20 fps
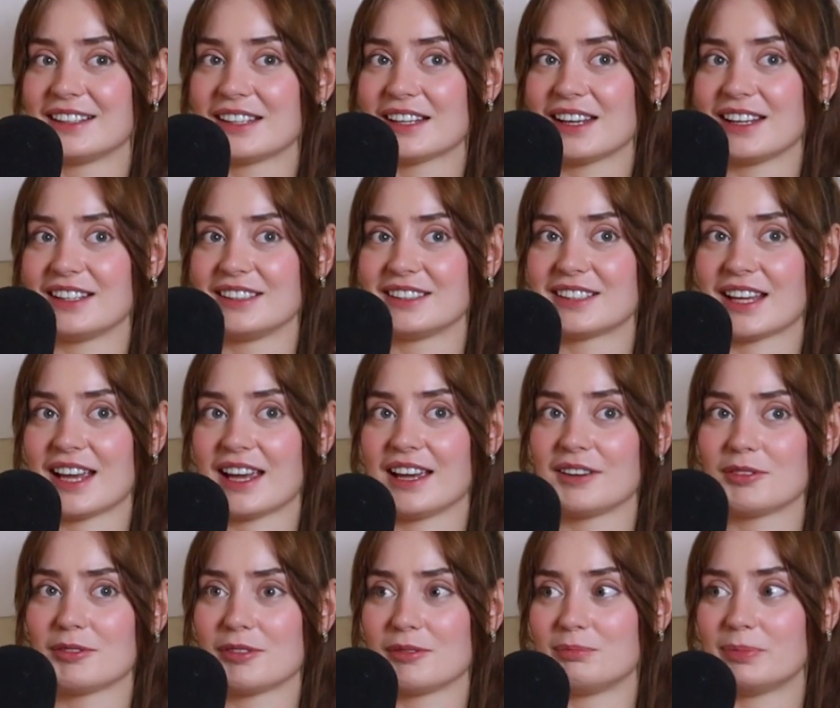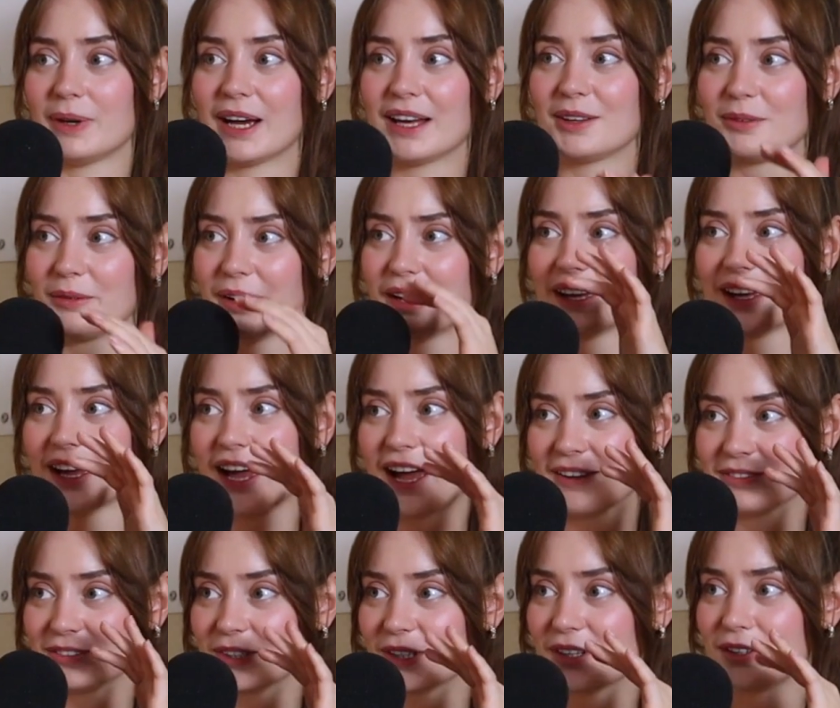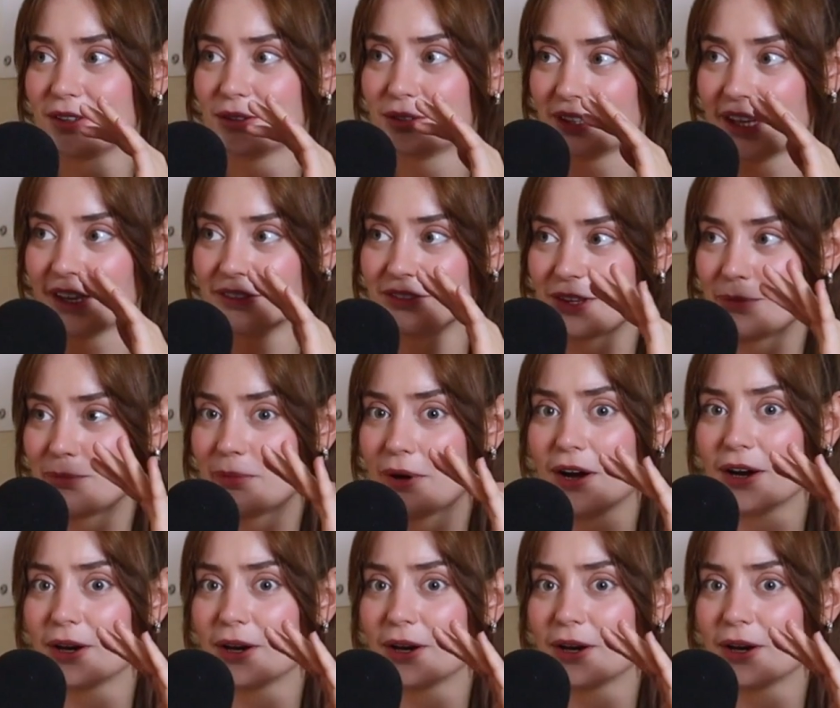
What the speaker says: and saying, "By the way, after you left the bar